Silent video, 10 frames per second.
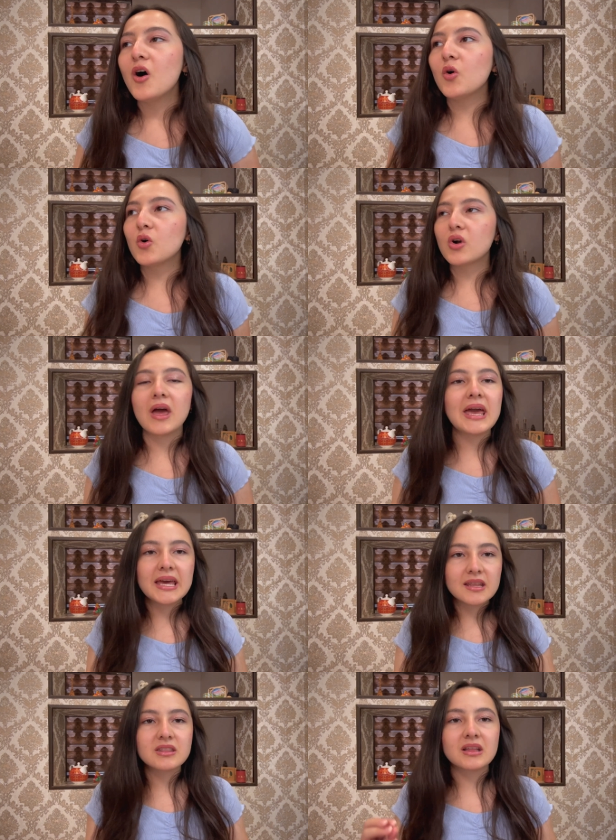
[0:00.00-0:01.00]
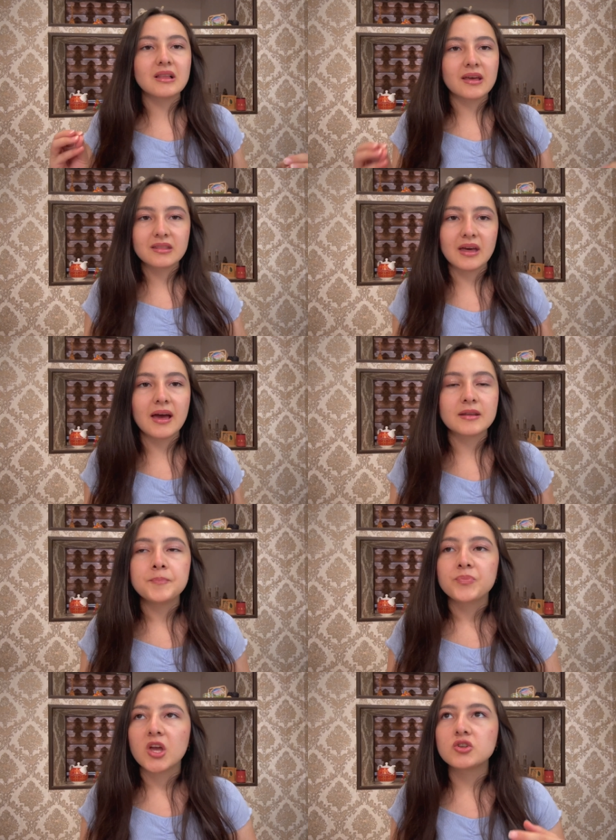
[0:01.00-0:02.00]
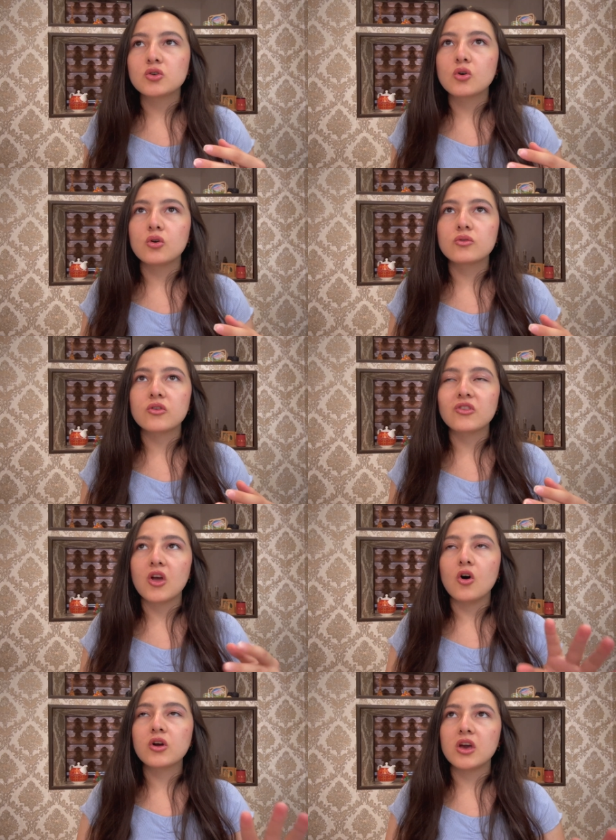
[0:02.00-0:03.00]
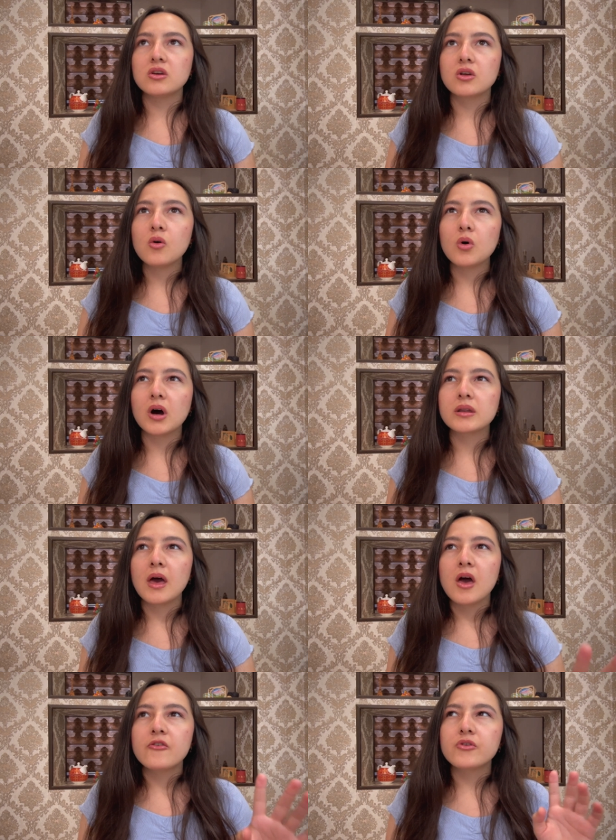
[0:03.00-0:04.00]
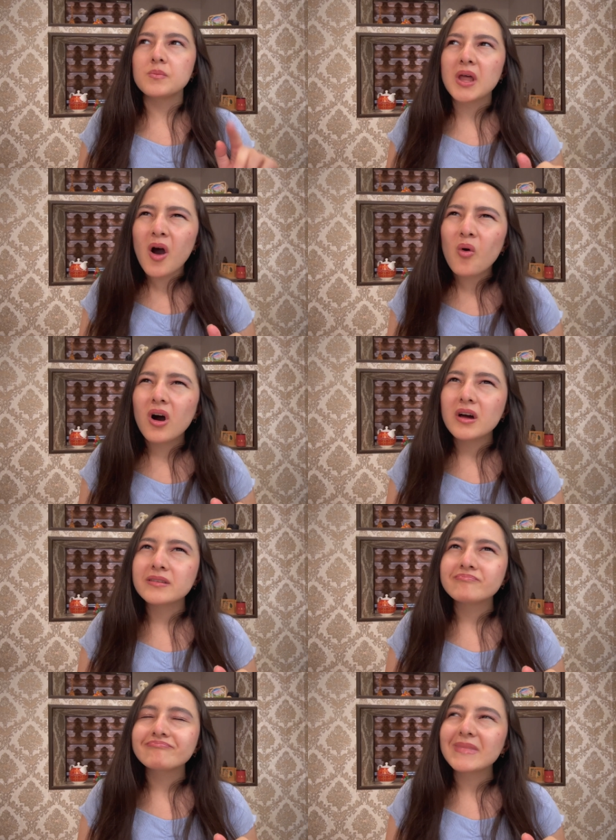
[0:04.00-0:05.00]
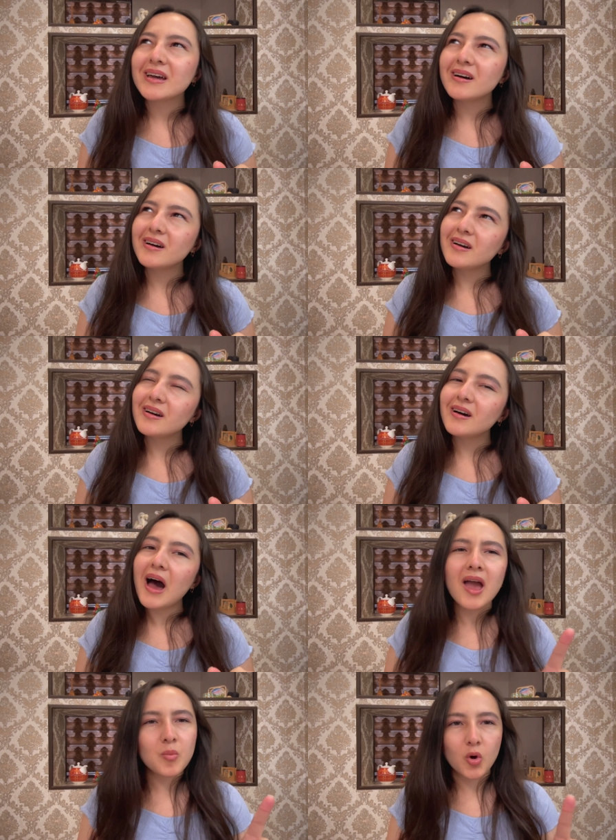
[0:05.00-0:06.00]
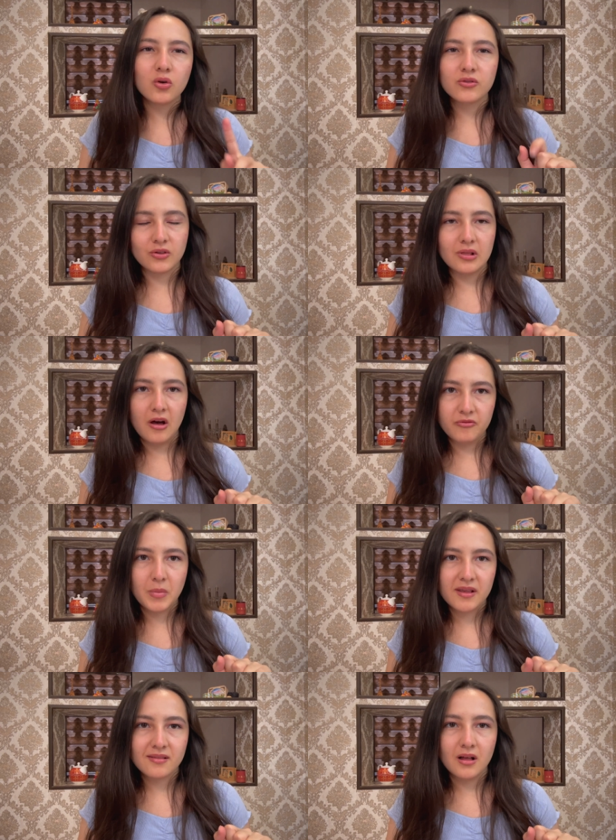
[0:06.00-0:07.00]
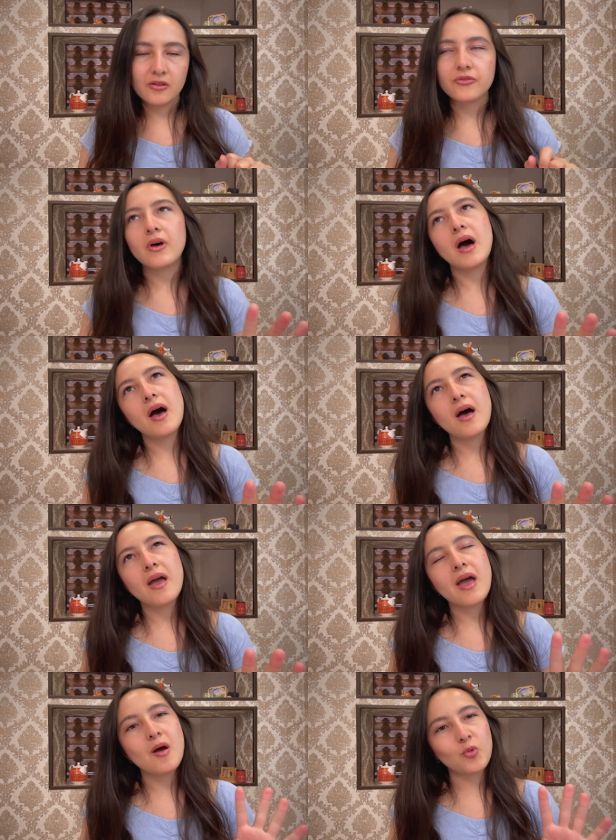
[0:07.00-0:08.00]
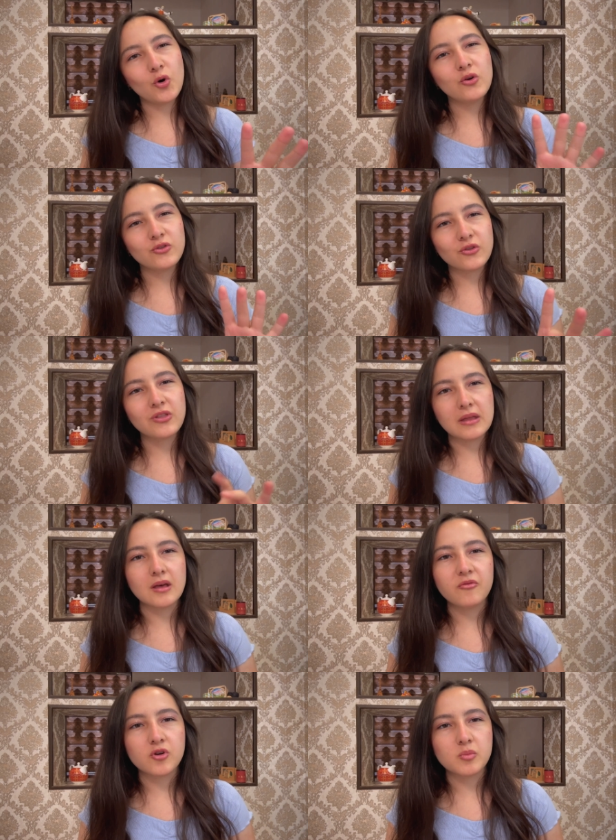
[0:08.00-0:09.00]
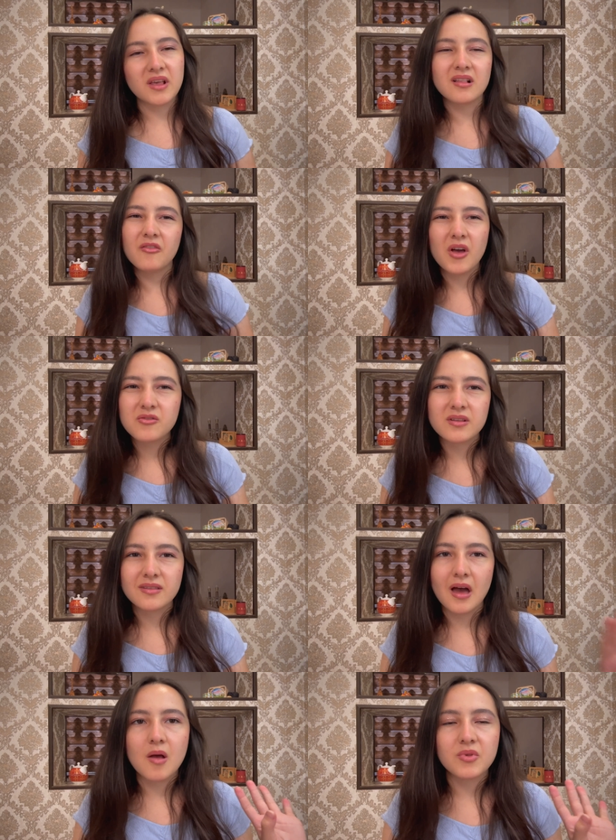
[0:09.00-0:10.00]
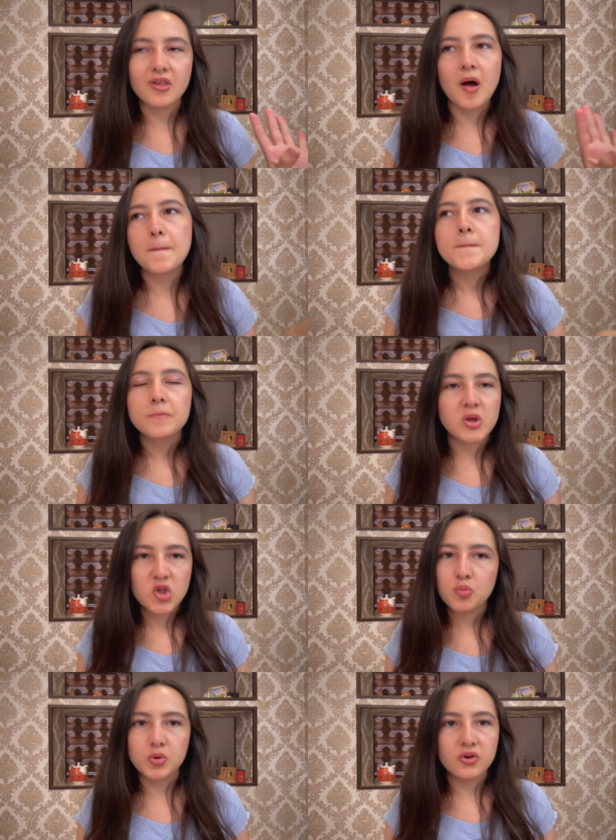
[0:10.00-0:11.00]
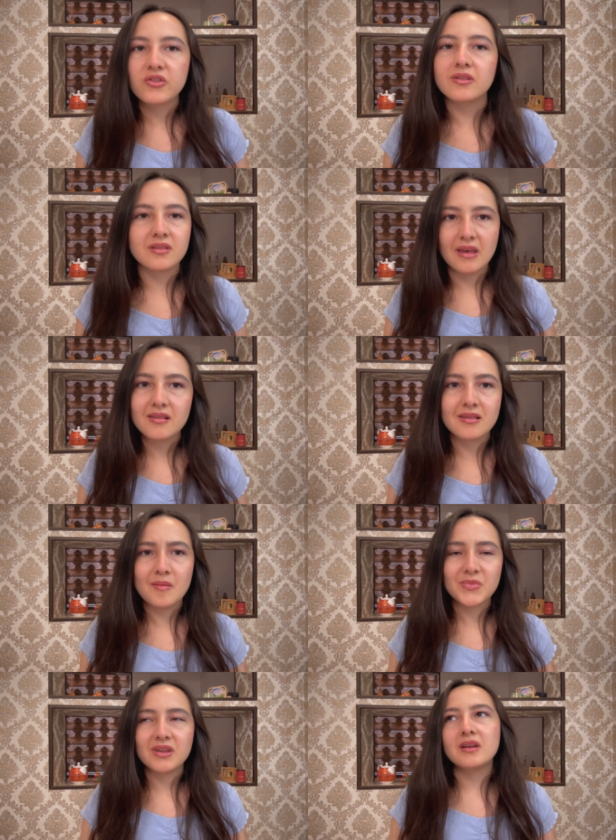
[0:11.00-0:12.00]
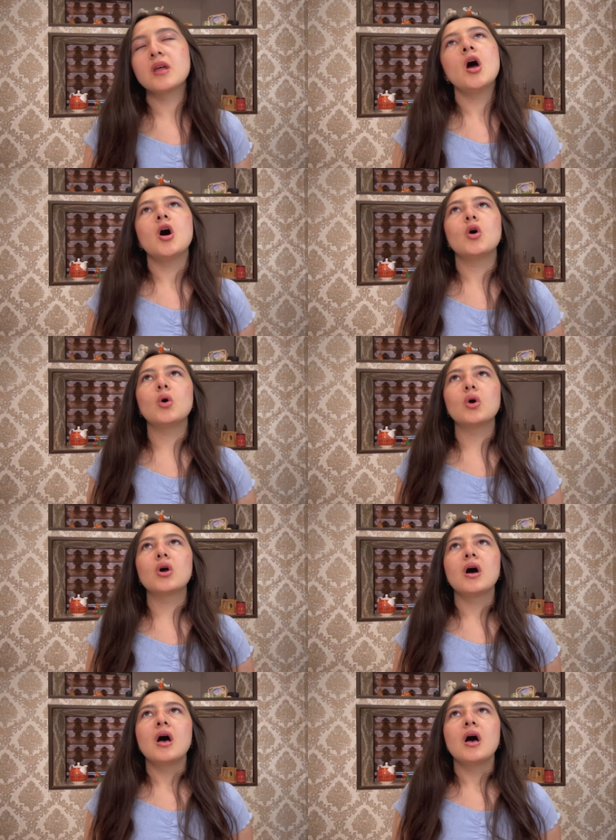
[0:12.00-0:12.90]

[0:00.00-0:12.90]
or anything like that. And you're going to say, okay, you know what, from now on, I am going to love myself. I am going to stand up for myself every time some bitchy person says something, or